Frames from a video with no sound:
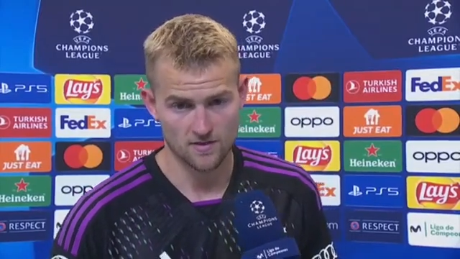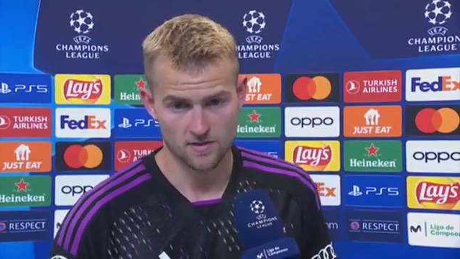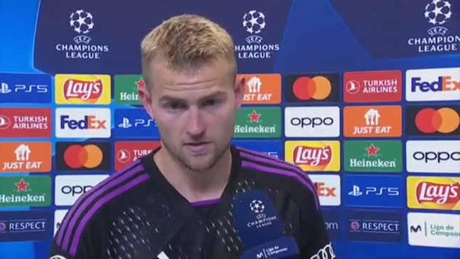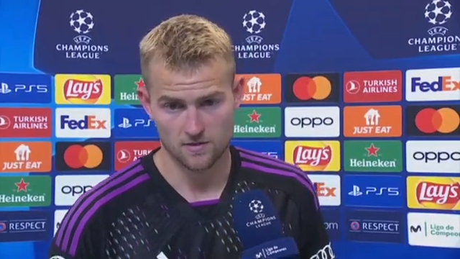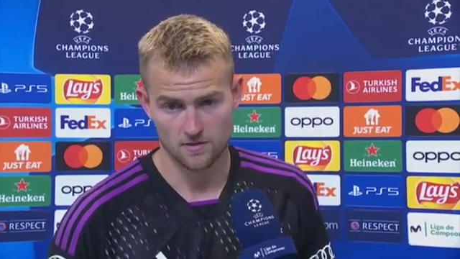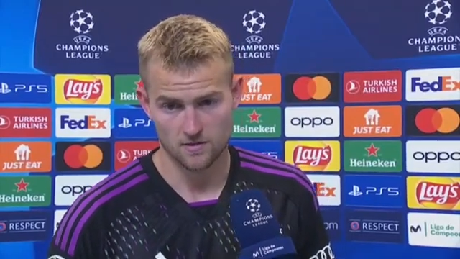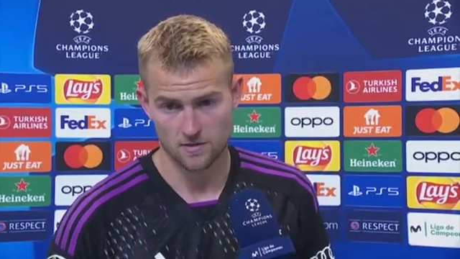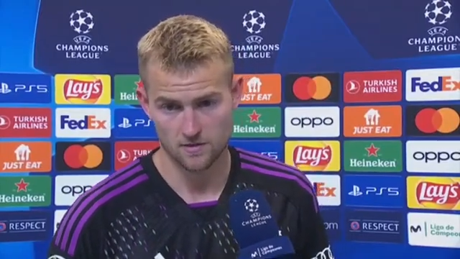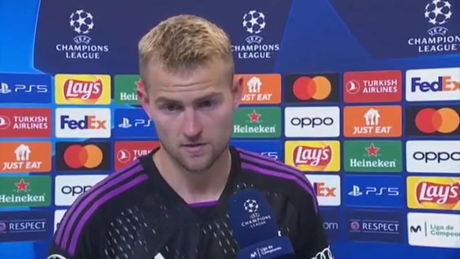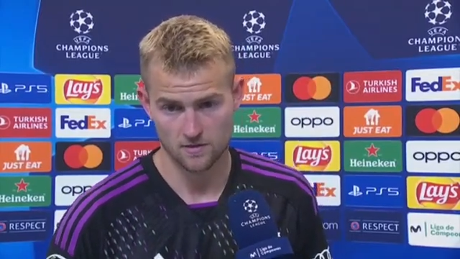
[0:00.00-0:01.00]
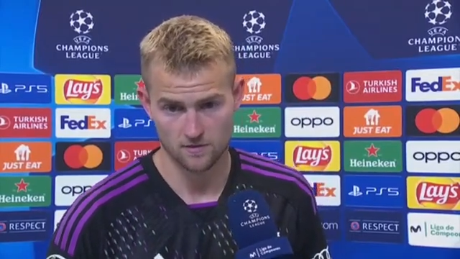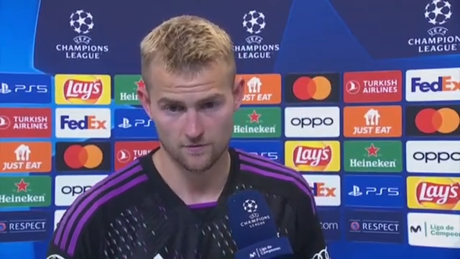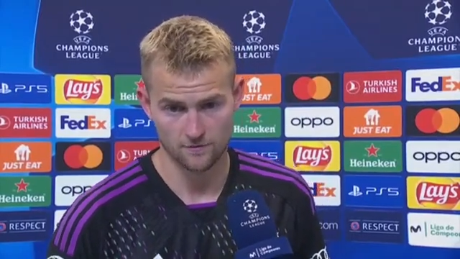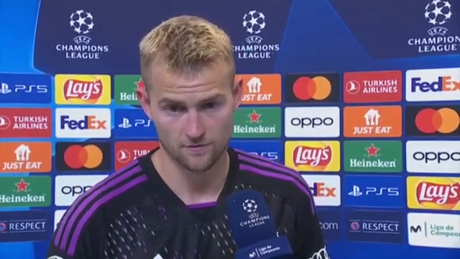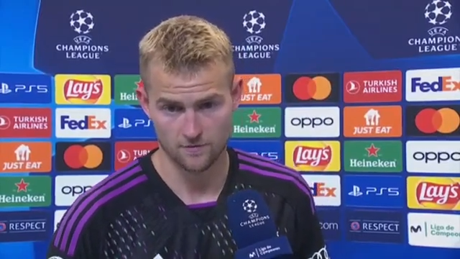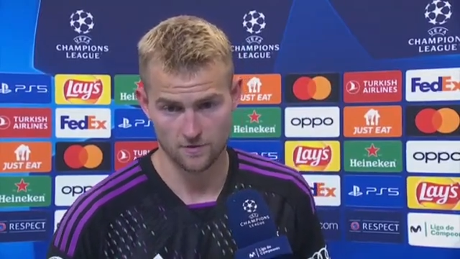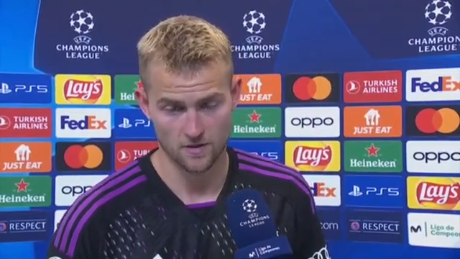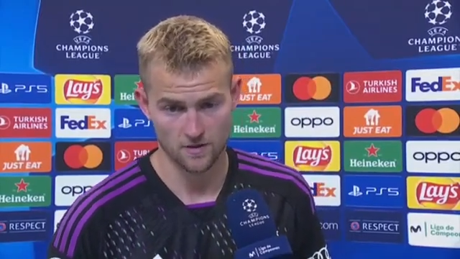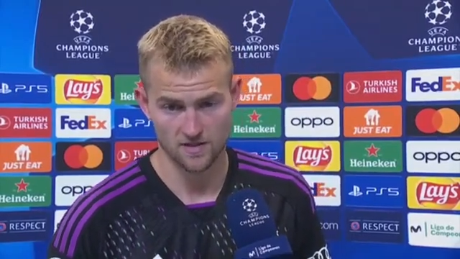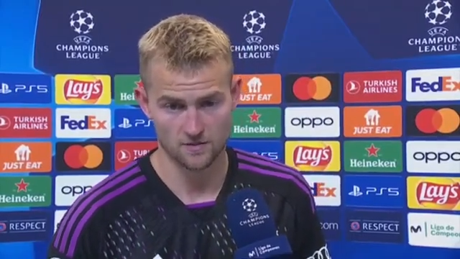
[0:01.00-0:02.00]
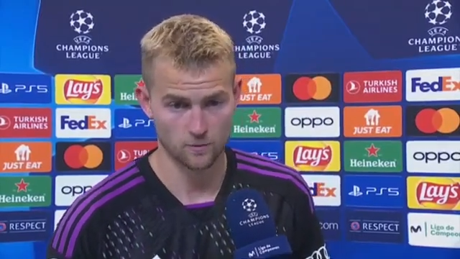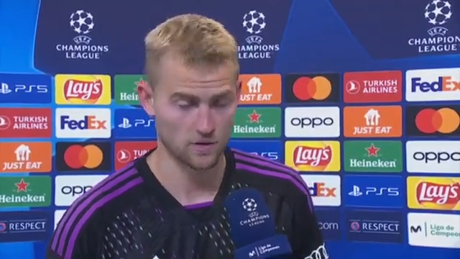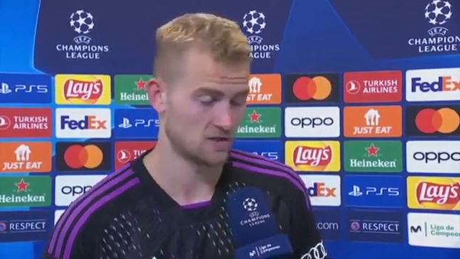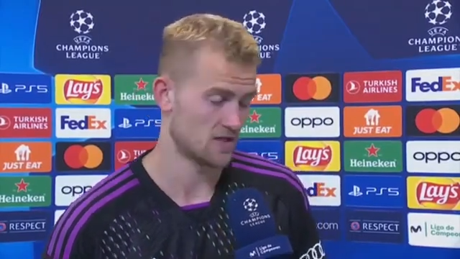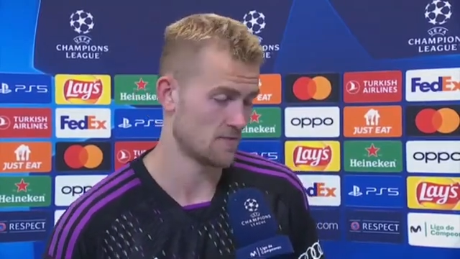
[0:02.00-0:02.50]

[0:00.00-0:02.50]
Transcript: unit. They enjoyed one of the most